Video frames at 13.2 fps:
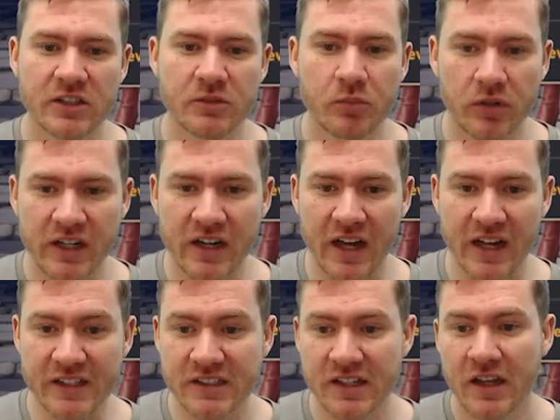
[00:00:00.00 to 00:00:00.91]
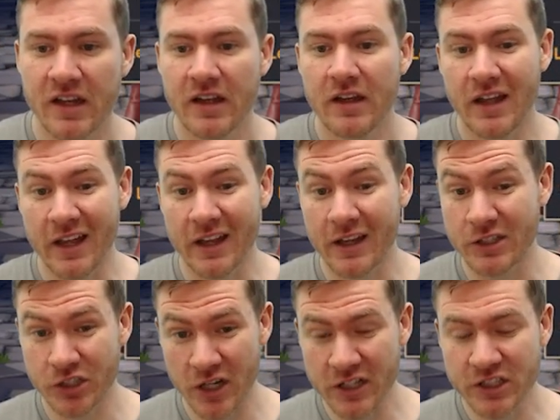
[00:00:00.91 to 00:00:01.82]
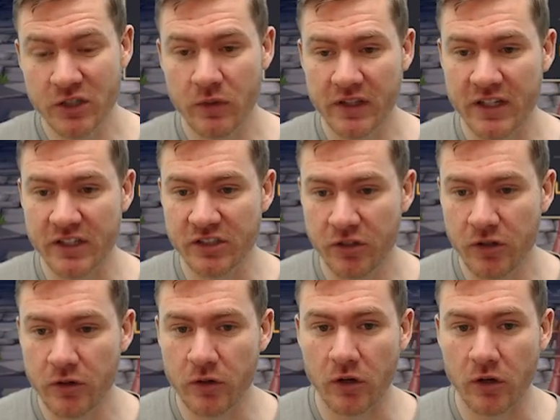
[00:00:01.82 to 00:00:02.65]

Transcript: pretty nice. In conjunction with this too,